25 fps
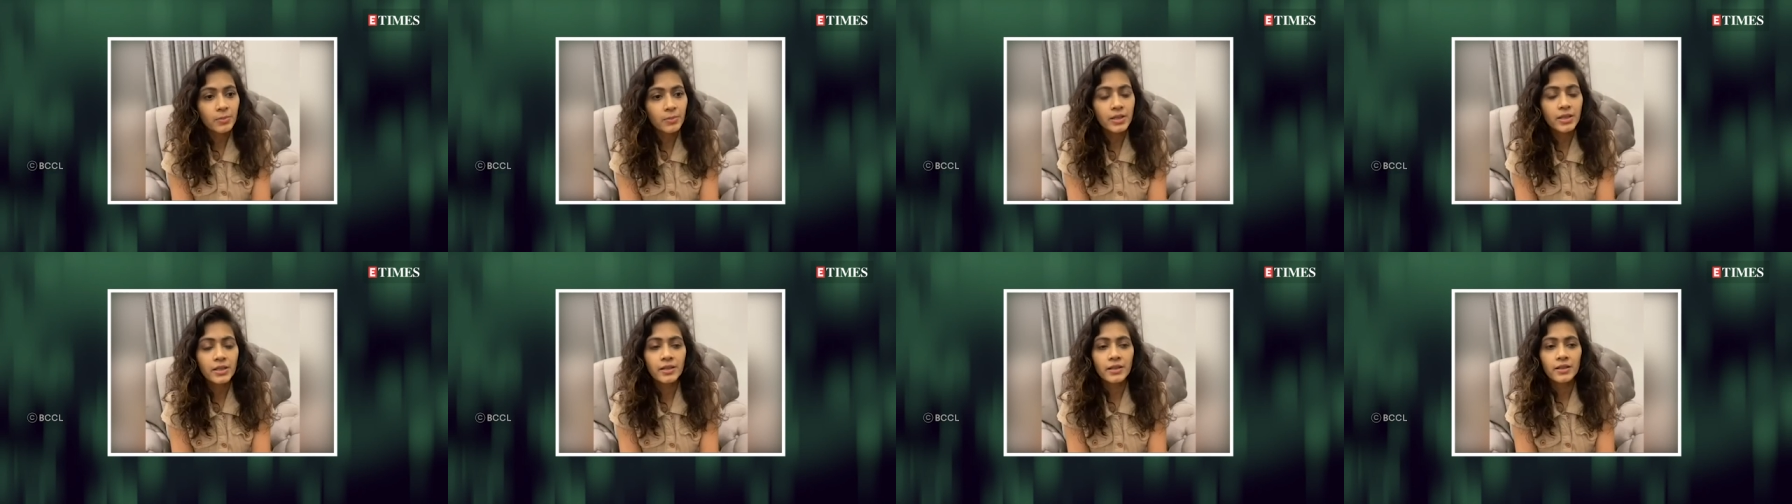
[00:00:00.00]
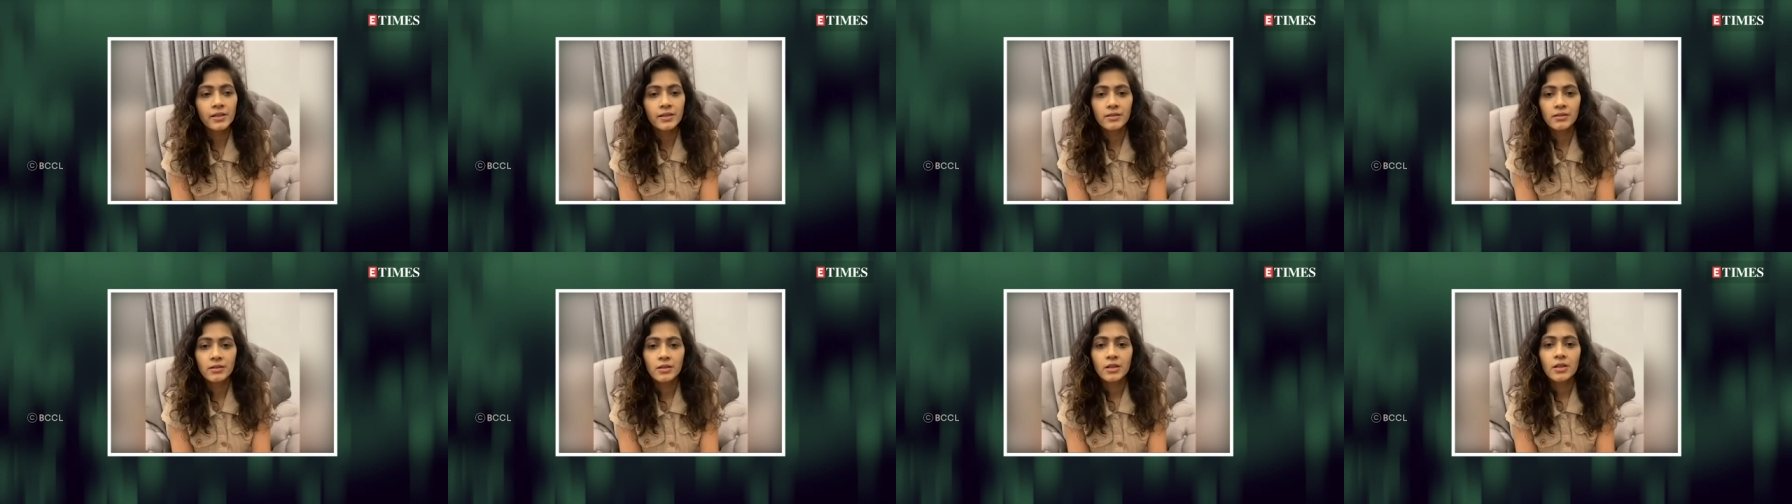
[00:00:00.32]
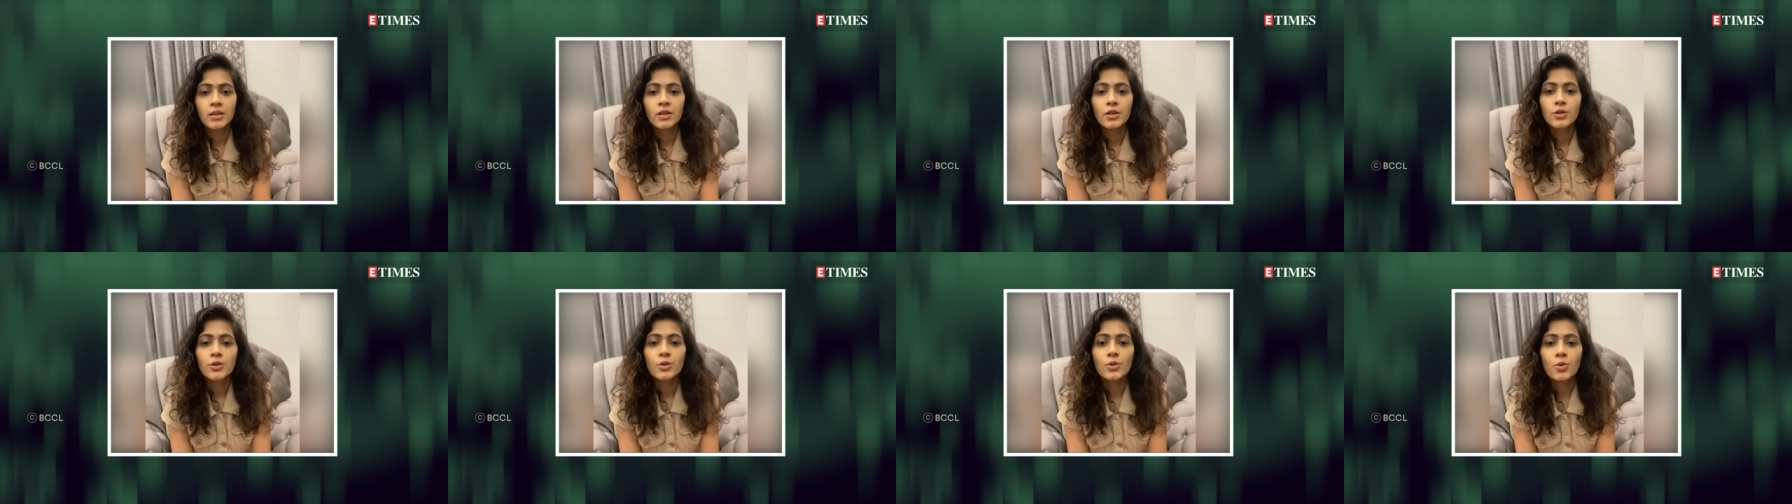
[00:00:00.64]
be it
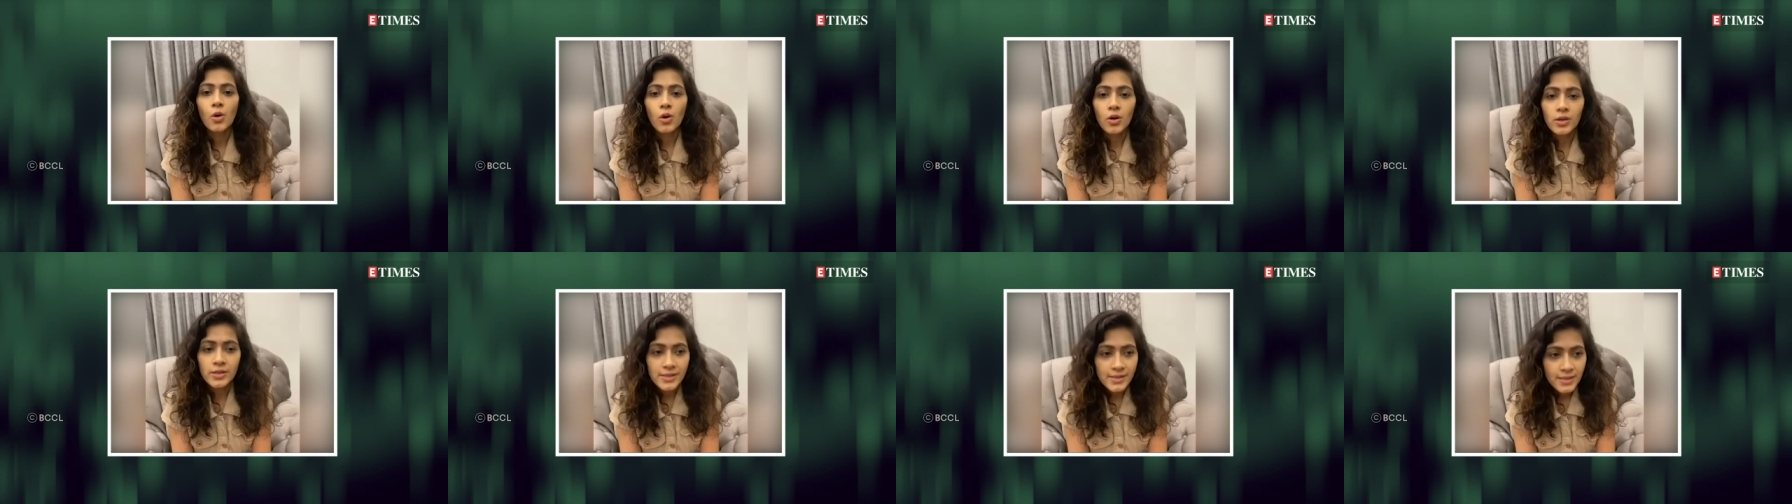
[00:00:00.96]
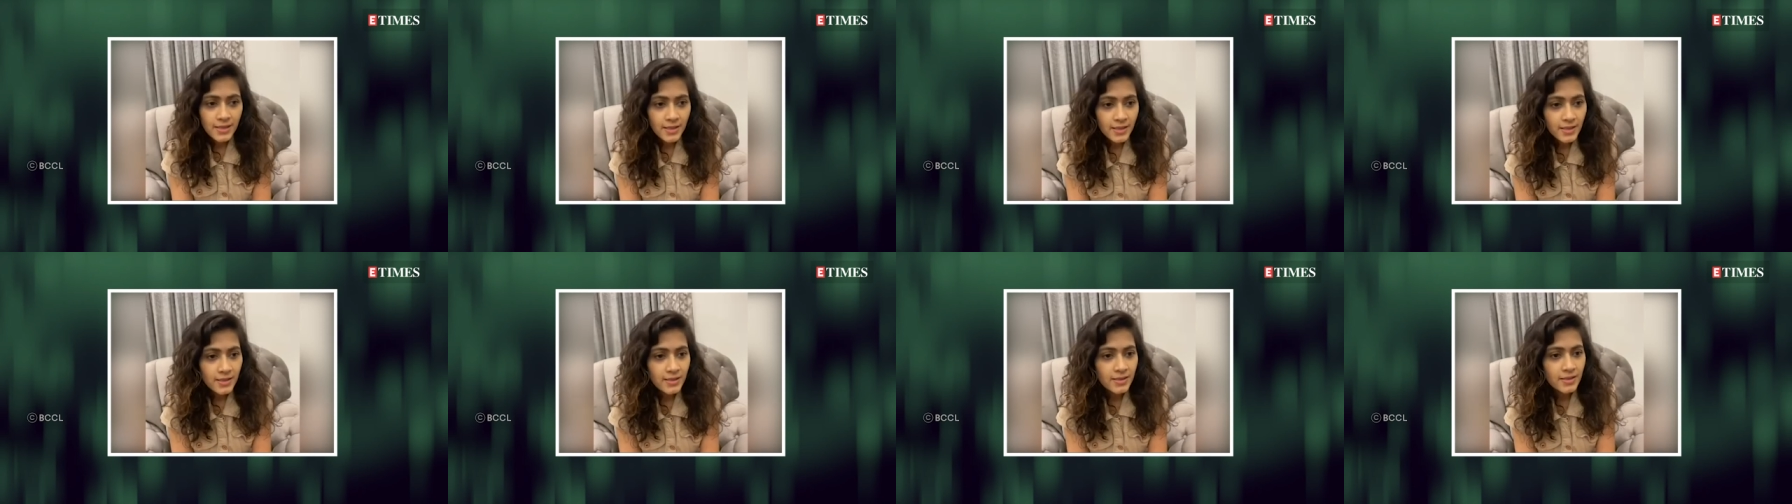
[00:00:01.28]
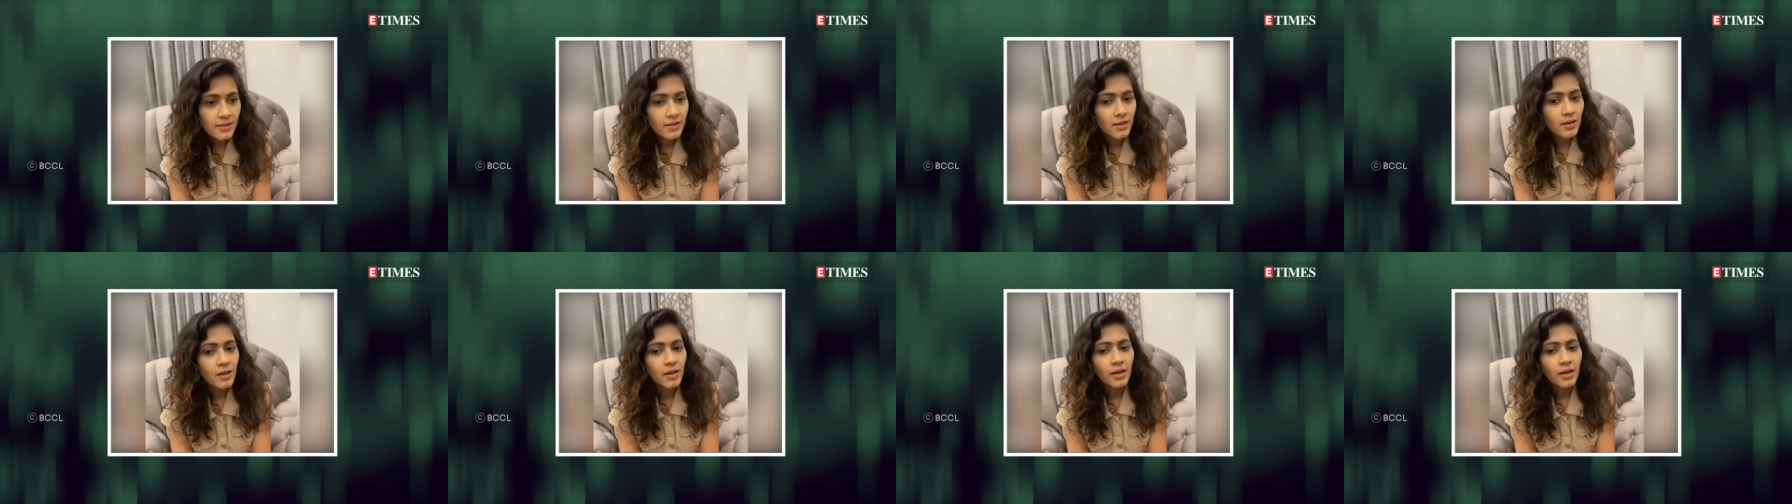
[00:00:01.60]
nuances,